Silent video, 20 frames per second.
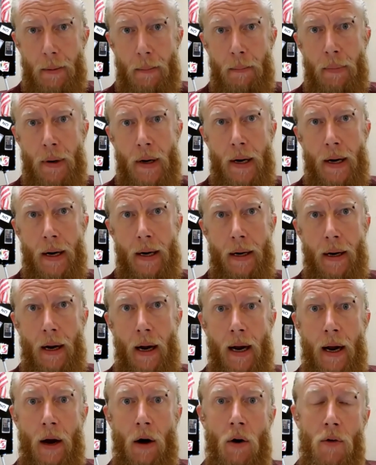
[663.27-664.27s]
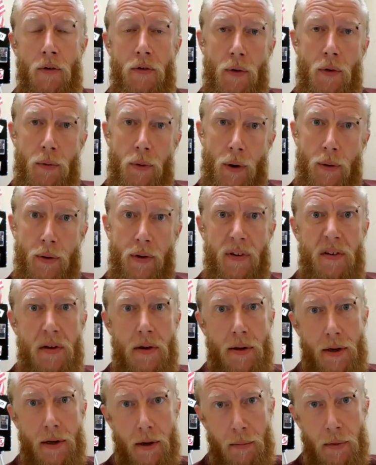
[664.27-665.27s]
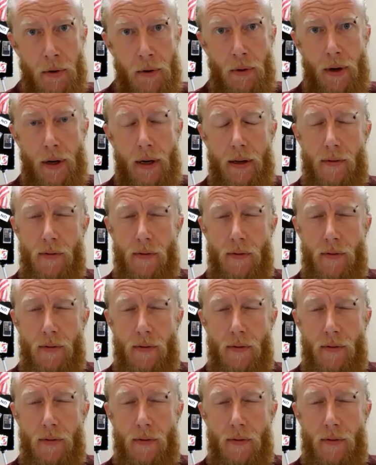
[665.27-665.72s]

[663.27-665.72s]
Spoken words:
But I also notice in the community,